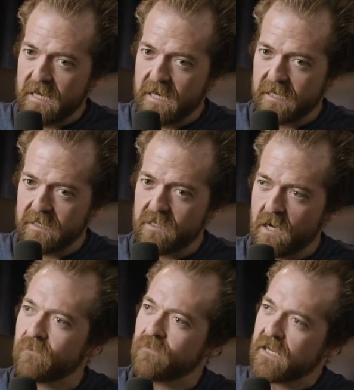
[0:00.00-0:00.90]
And you know,
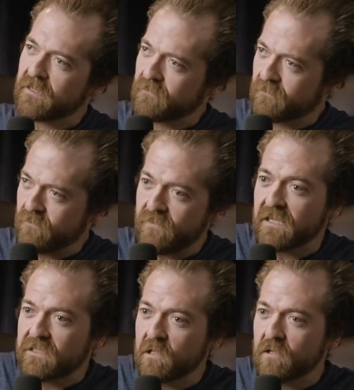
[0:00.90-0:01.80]
I've met and
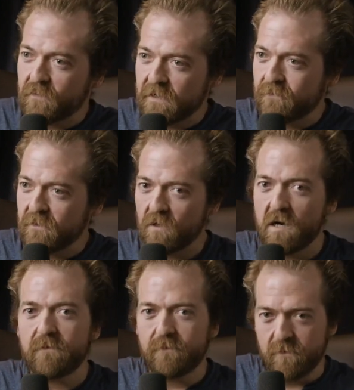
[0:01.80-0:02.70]
met certain people in
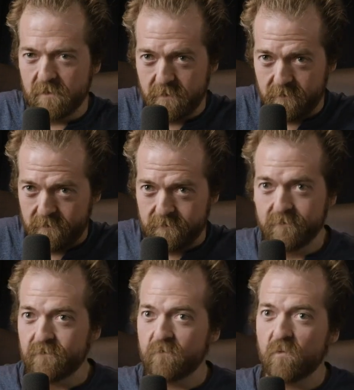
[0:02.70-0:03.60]
life who are
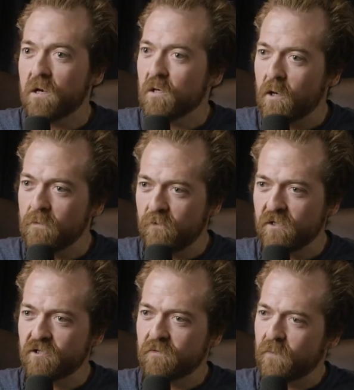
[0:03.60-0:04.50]
well
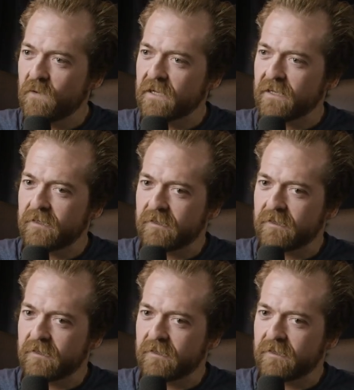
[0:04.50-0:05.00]
accomplished, but